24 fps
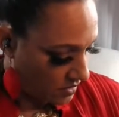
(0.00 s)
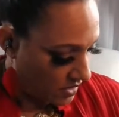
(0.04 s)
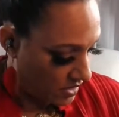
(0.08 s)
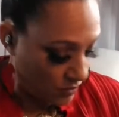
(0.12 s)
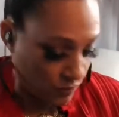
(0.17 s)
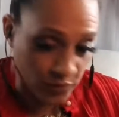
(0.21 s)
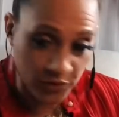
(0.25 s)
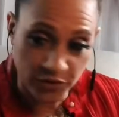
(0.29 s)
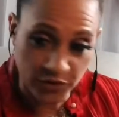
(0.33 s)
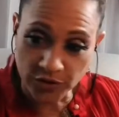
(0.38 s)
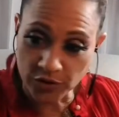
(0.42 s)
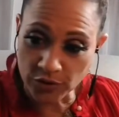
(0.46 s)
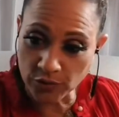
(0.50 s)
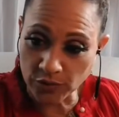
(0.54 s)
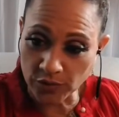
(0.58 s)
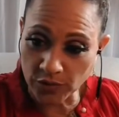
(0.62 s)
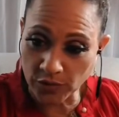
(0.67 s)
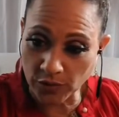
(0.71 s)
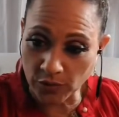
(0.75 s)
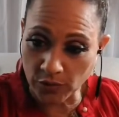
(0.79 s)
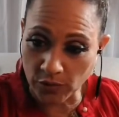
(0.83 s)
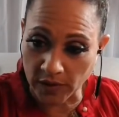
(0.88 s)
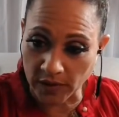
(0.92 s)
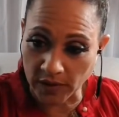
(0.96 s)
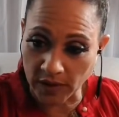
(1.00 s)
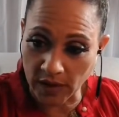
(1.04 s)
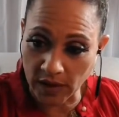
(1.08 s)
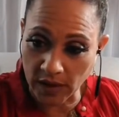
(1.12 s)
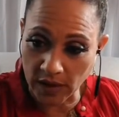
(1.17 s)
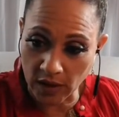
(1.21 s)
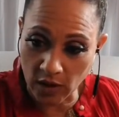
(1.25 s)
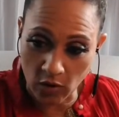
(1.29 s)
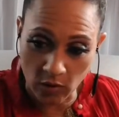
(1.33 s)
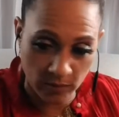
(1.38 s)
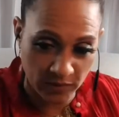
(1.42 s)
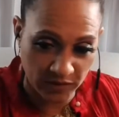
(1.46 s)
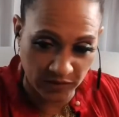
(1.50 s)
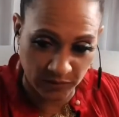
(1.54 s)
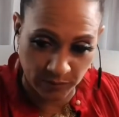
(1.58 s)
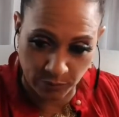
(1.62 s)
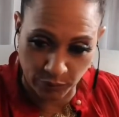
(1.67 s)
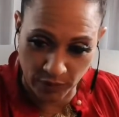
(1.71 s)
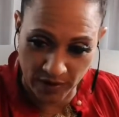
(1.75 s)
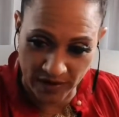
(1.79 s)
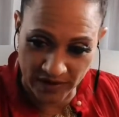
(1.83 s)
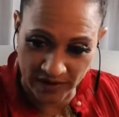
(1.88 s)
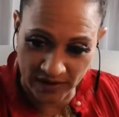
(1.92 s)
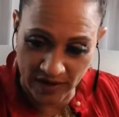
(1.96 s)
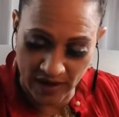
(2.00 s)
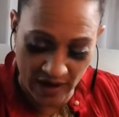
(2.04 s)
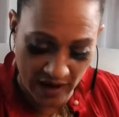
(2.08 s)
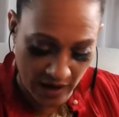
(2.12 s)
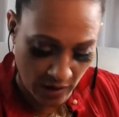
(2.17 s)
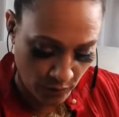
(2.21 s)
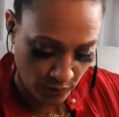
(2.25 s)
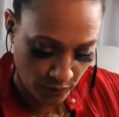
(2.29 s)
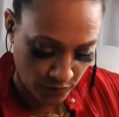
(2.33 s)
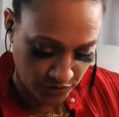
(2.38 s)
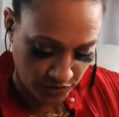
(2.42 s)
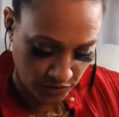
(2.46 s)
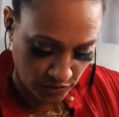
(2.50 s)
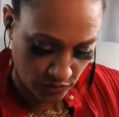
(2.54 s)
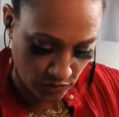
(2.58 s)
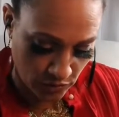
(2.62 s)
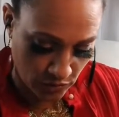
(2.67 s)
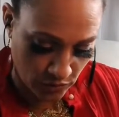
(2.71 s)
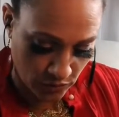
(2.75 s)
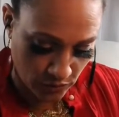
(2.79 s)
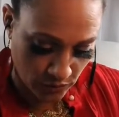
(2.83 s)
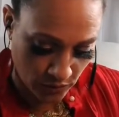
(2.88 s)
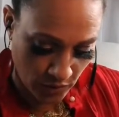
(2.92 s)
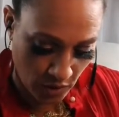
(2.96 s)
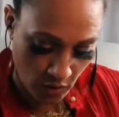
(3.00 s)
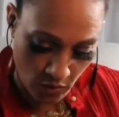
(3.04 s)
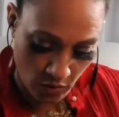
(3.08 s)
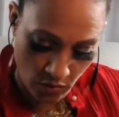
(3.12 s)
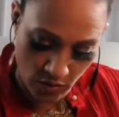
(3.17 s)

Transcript: How are you doing? Hello, Ms. Brenda, how are you?